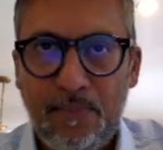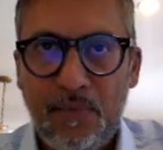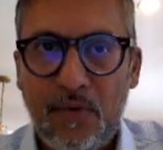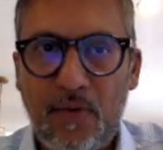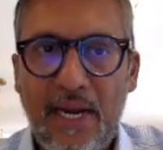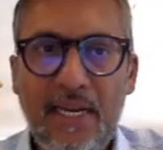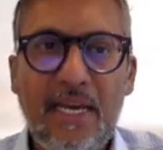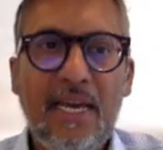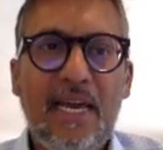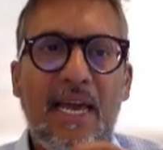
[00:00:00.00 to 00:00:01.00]
right?
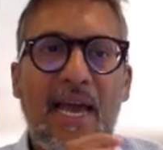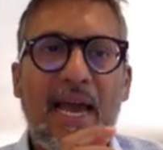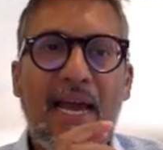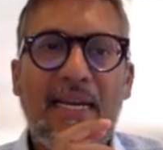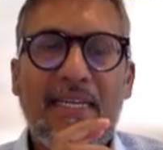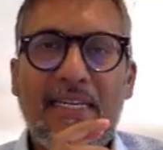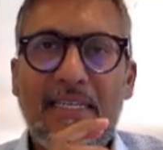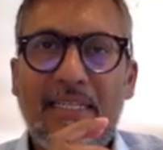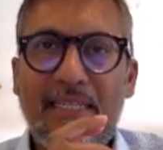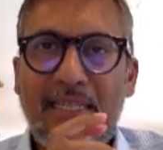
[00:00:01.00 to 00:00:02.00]
And
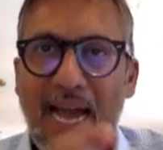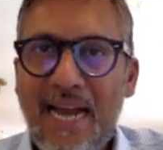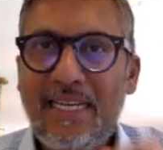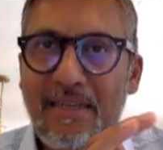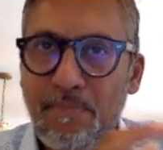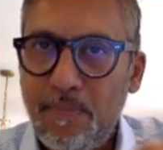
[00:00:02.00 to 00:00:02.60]
that